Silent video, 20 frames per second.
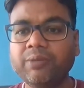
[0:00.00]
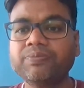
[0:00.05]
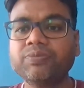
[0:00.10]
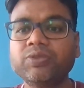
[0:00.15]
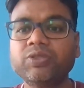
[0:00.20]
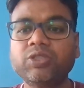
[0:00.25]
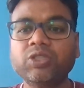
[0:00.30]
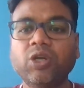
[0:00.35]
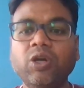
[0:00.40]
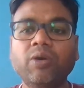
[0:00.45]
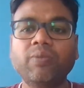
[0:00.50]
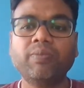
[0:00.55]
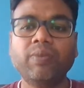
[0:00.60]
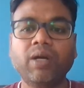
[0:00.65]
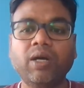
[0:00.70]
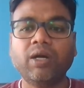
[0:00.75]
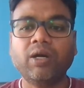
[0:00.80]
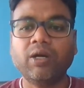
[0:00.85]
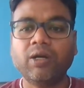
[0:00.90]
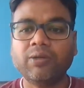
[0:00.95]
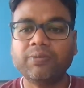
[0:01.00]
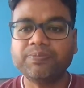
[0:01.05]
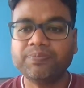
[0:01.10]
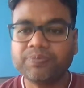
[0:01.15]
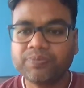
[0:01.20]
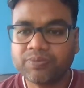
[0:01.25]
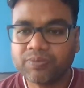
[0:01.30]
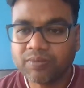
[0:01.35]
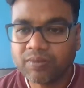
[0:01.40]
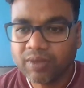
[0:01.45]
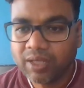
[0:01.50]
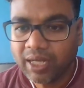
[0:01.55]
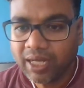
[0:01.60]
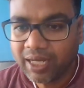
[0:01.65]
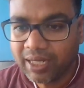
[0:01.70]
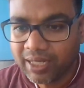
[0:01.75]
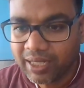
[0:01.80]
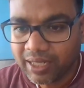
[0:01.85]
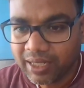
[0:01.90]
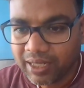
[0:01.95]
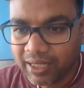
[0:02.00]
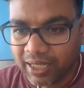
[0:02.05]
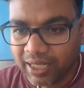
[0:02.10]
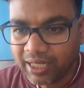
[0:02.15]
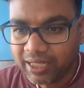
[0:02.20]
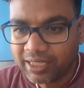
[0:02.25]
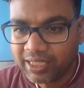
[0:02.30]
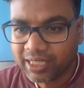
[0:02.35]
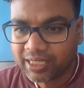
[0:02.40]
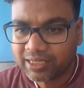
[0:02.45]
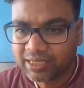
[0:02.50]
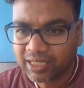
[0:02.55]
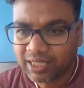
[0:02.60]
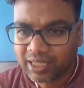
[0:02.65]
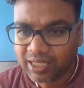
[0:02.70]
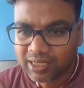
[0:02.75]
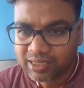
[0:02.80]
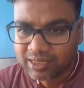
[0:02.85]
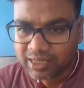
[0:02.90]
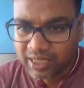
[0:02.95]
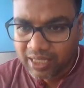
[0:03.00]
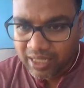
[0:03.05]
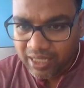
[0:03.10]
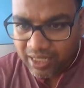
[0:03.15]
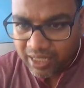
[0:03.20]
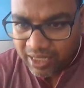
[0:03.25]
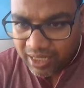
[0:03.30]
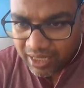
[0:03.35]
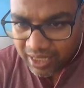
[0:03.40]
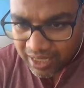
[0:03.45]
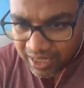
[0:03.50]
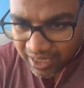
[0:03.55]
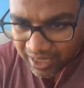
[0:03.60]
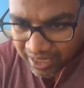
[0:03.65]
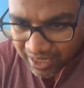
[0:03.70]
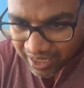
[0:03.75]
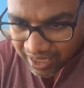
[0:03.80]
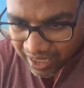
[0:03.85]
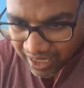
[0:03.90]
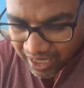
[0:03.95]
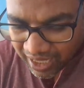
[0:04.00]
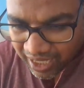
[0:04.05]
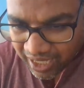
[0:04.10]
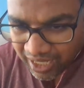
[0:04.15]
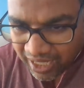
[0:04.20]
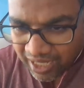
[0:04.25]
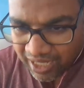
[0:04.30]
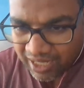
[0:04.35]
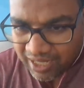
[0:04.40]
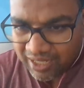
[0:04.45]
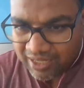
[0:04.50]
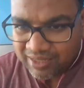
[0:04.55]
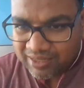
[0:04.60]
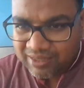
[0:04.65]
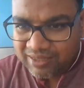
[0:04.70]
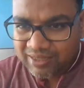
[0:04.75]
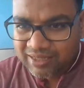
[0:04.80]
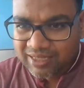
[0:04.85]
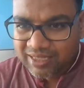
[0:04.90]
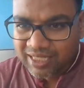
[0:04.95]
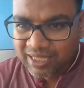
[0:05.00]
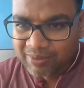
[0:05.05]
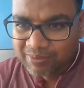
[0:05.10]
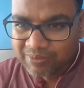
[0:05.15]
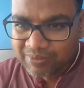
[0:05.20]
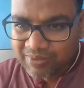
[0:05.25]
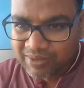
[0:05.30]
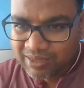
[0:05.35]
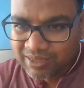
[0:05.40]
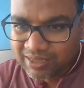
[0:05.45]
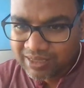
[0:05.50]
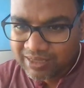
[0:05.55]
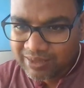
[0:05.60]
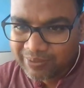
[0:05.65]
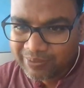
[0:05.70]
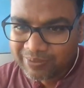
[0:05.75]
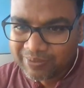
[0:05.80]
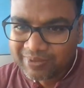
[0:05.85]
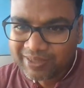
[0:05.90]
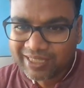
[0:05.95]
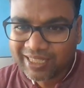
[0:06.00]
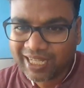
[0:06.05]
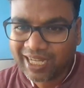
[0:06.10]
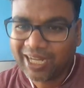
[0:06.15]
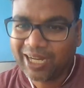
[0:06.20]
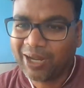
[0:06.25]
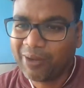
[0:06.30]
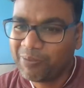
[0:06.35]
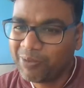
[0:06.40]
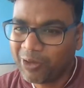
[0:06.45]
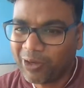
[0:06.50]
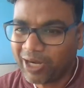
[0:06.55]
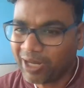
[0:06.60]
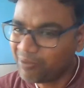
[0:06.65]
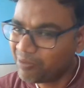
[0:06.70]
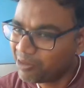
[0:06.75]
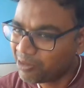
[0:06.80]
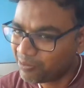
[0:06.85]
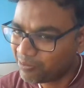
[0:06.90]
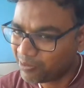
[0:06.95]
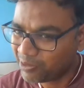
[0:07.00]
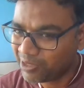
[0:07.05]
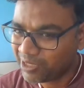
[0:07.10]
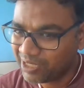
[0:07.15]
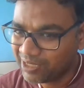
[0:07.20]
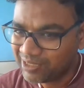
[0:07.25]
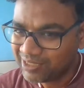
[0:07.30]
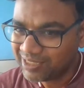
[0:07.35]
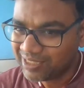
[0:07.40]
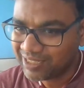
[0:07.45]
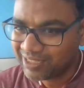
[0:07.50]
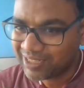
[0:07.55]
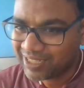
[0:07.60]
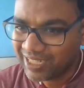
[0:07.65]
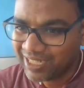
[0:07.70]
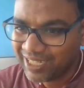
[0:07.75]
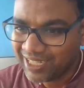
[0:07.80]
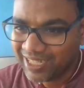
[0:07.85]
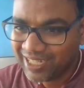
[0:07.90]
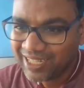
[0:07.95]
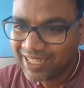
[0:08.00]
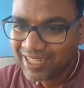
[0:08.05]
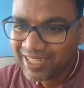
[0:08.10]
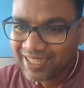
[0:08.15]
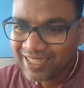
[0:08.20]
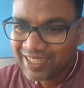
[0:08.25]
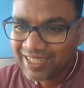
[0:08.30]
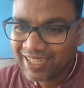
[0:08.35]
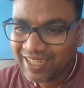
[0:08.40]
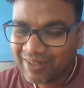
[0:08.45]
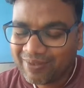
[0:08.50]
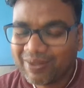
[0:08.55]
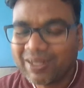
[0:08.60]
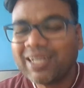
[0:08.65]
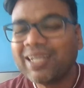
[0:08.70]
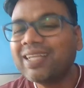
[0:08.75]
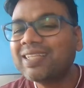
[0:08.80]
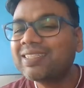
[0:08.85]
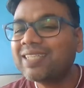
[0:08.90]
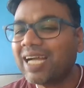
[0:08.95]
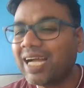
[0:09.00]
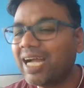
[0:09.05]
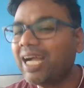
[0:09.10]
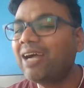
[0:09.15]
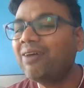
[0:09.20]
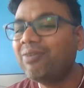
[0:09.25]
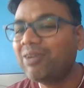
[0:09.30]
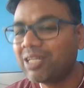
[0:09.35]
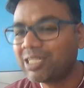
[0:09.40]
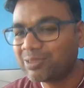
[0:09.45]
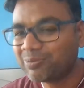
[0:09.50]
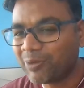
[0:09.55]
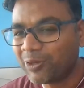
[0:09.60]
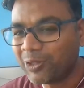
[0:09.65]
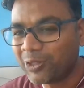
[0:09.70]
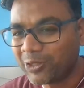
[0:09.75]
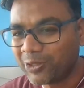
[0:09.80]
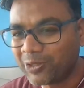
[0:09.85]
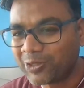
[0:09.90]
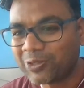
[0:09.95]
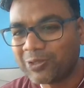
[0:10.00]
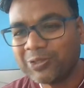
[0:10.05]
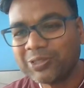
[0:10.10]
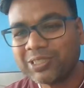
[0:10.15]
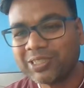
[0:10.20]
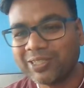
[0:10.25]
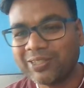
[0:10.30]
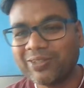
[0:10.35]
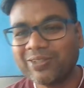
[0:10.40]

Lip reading: So, hey, hey, Tech Talks. Hey, Alchemisms, I am not able to pronounce. Okay, but yes, I will respond to your question.